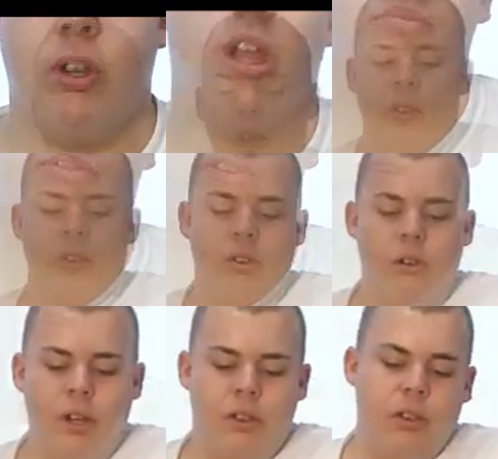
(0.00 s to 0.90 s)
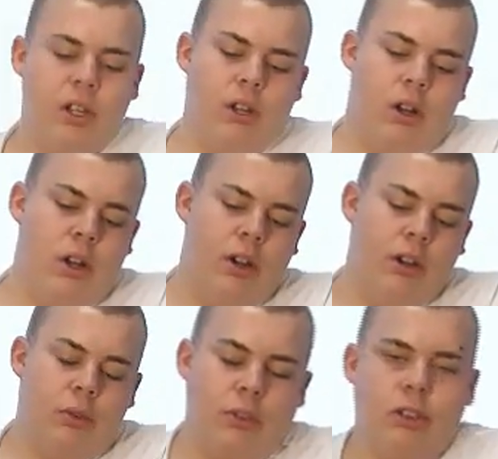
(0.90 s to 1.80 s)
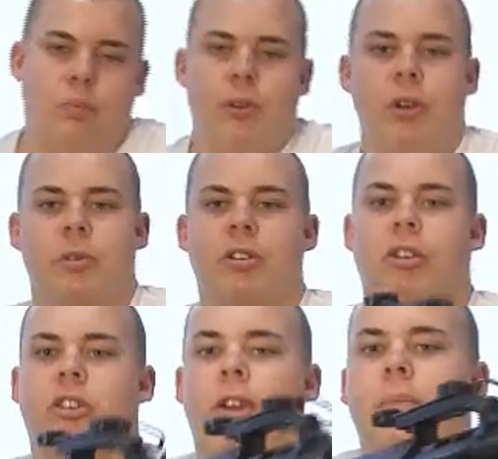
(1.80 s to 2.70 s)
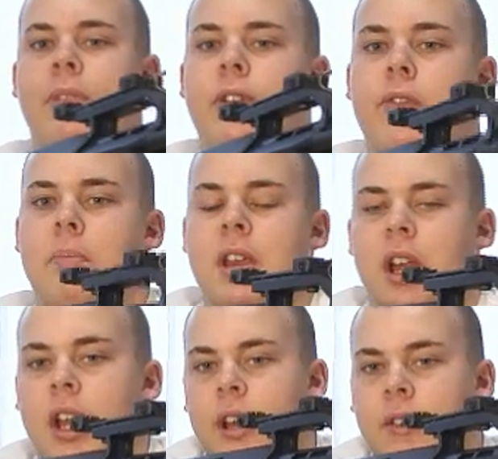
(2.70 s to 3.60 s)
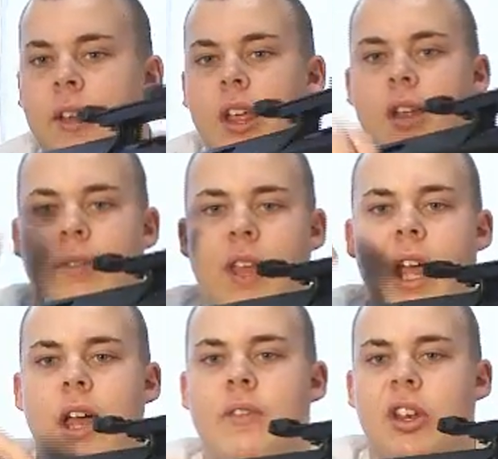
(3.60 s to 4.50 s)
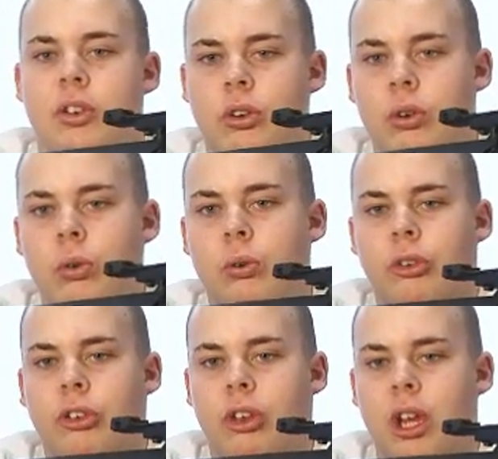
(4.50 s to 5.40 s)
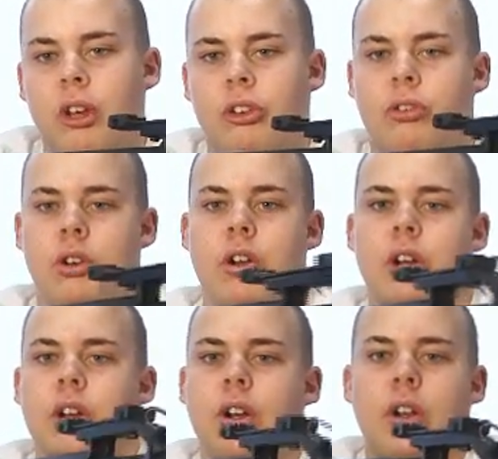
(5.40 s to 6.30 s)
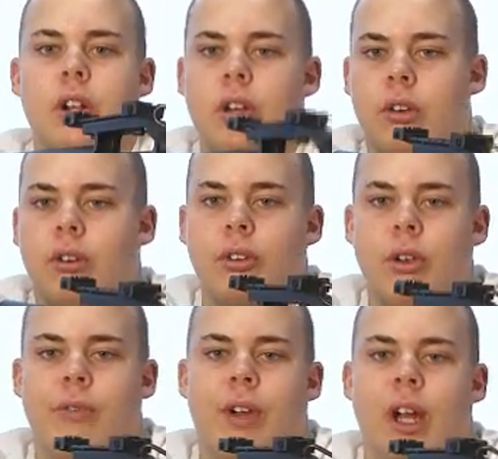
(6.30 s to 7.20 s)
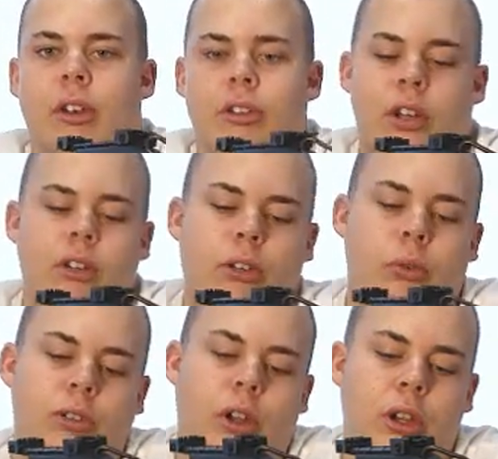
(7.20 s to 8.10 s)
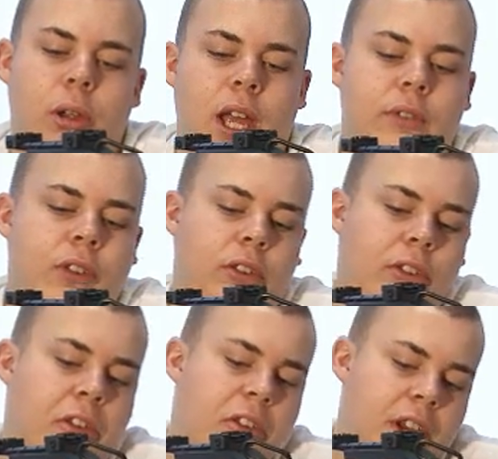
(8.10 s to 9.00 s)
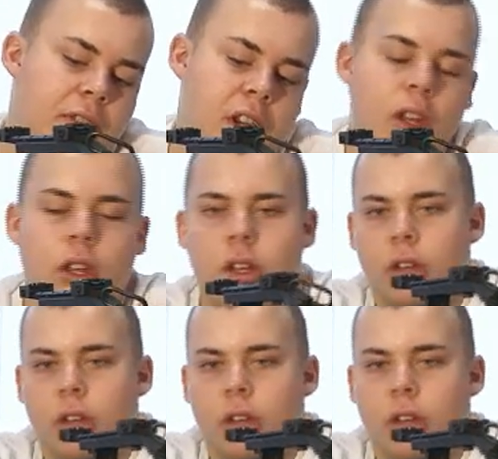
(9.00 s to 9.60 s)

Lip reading: Another unique thing to AUGs, which is pretty much the same thing for P90s, they have a 2-stage trigger here. There's no fire selector switch. All you have is the safety.